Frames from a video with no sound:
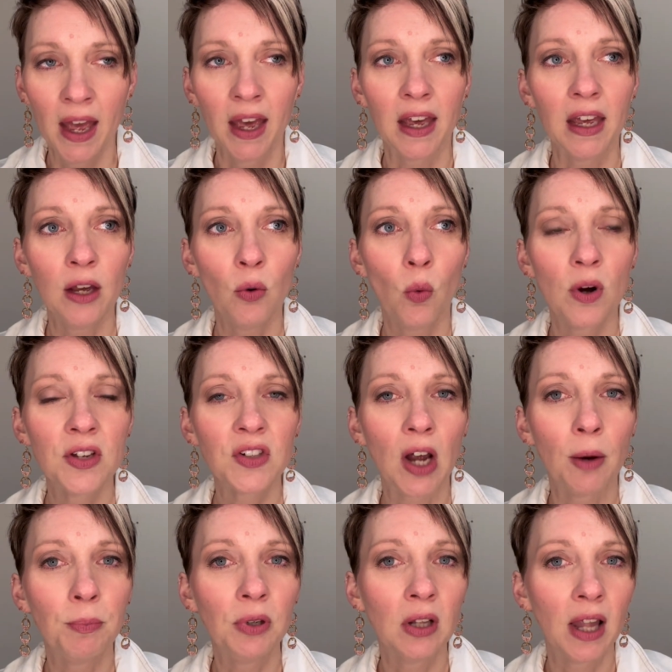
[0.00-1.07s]
It was a
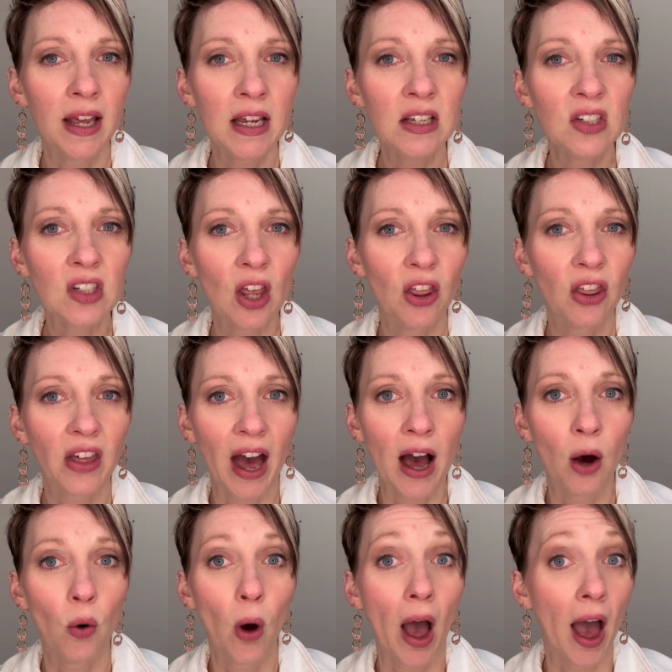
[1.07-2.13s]
place
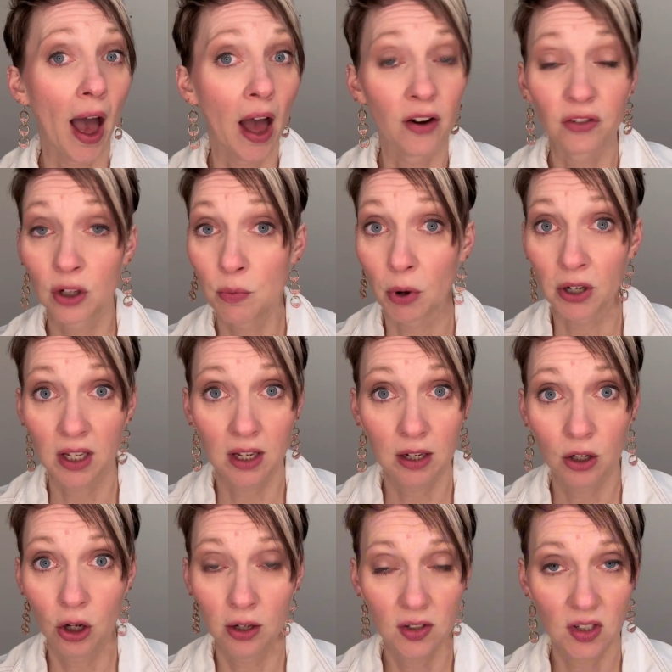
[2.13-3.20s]
that everybody
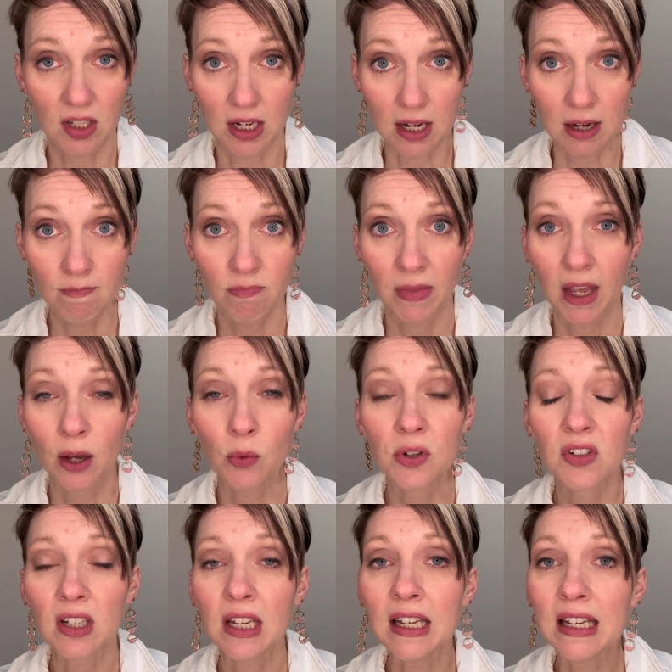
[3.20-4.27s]
could see. It
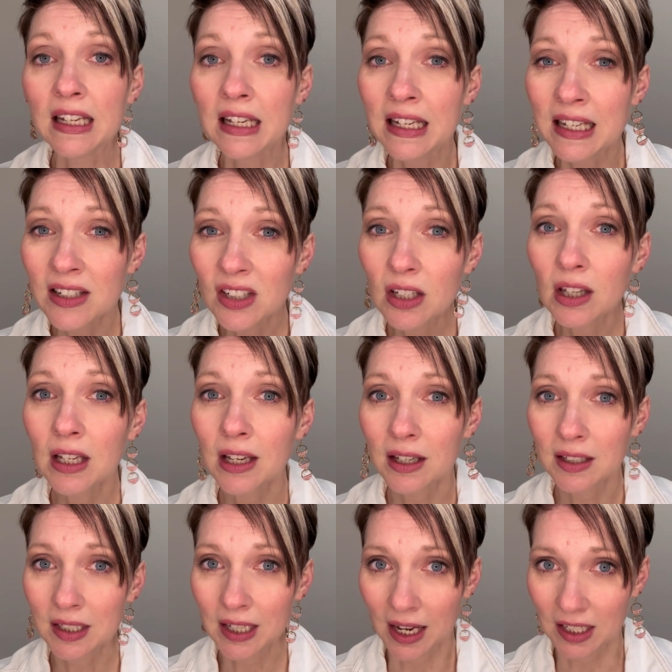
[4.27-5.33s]
was easily
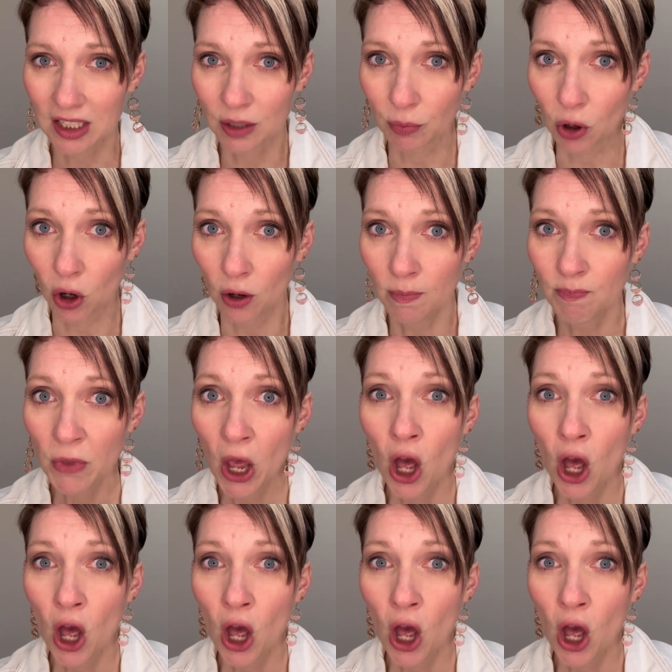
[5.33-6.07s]
accessible.